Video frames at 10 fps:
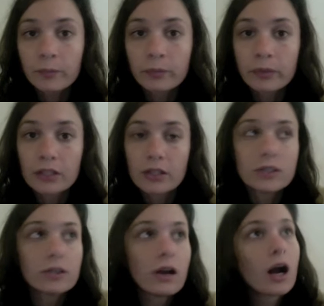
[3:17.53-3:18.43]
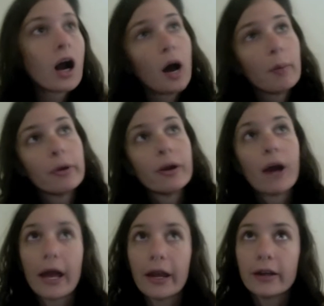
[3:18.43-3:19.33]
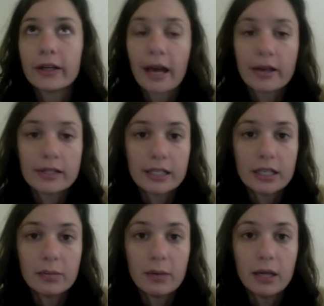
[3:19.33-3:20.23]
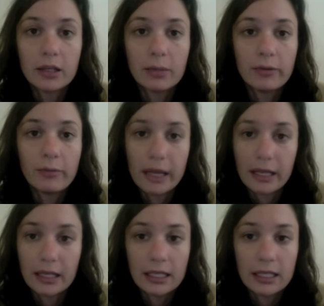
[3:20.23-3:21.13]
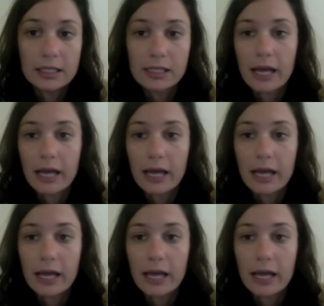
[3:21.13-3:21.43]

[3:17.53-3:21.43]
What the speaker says: It's also got copper, iron, calcium, a little bit of manganese,